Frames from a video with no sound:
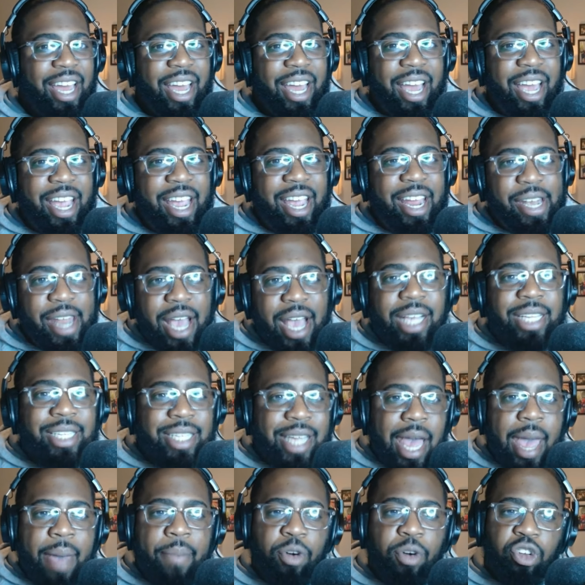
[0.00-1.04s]
And Nick
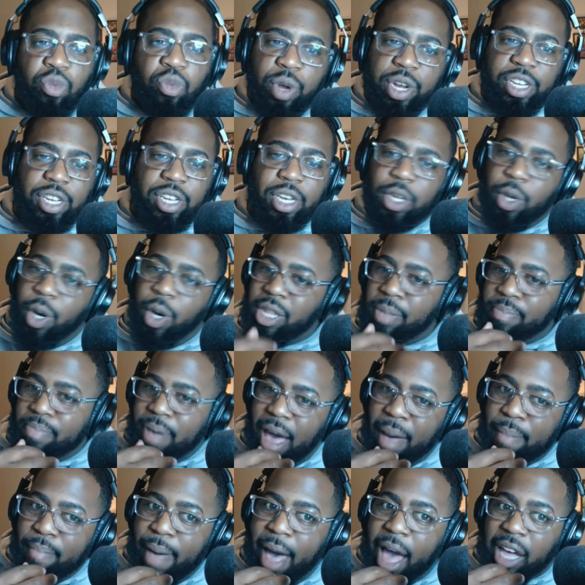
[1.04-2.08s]
Saban was recently on the
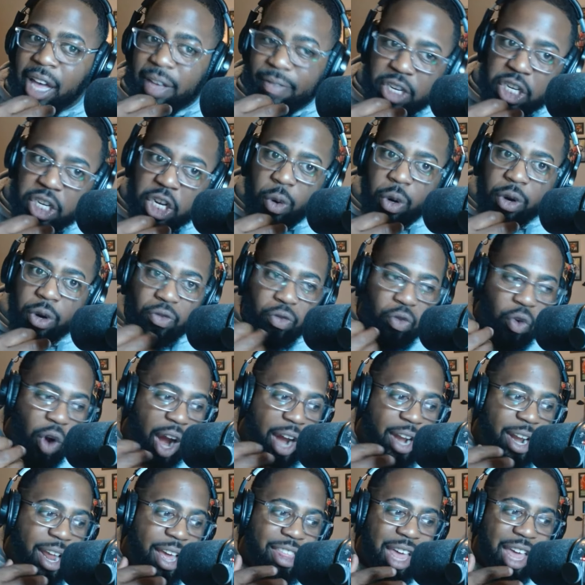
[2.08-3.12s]
Pat McAfee show on Friday.